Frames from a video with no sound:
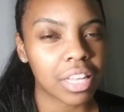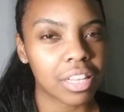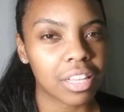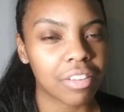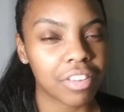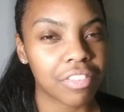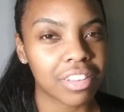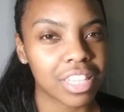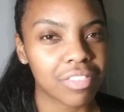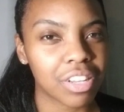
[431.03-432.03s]
And if you
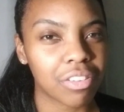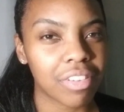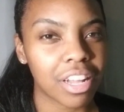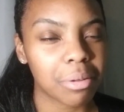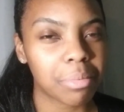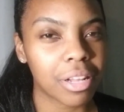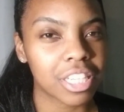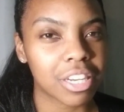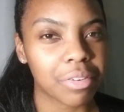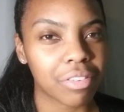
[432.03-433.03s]
found this video valuable,
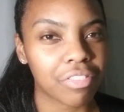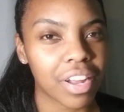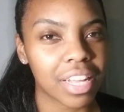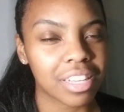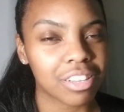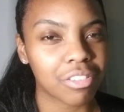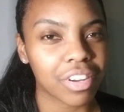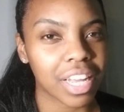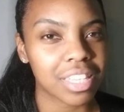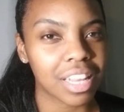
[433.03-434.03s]
share with a friend. Don't
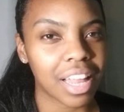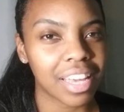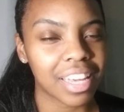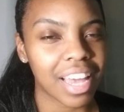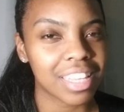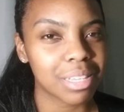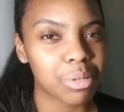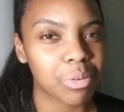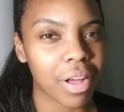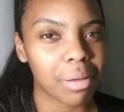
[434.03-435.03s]
forget to like and
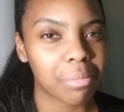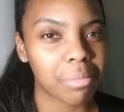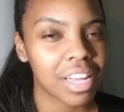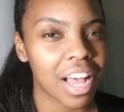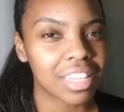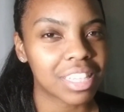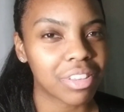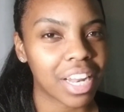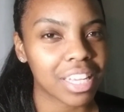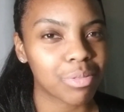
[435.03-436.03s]
subscribe. I'll see you
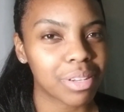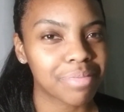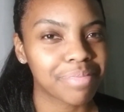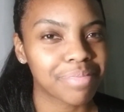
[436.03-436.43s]
in the next one.